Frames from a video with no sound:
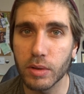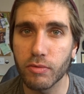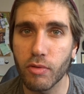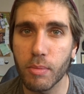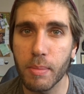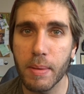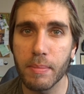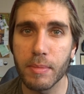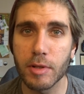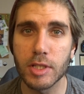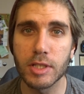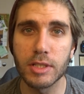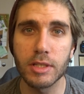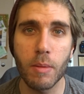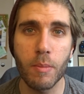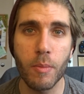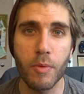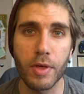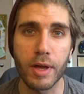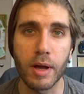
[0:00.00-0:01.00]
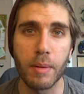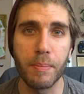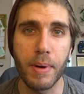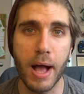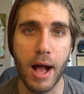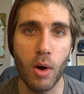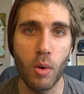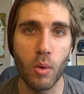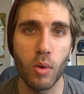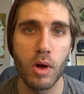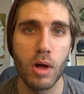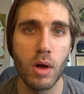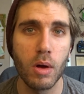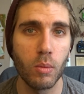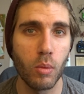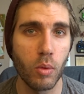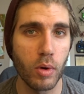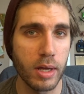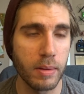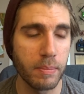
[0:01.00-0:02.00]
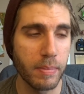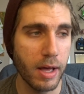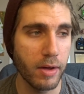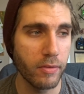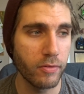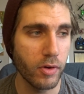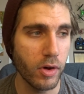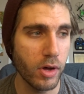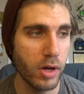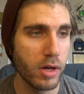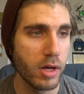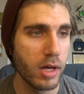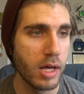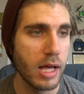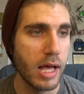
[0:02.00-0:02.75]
of remembered something about walking barefoot,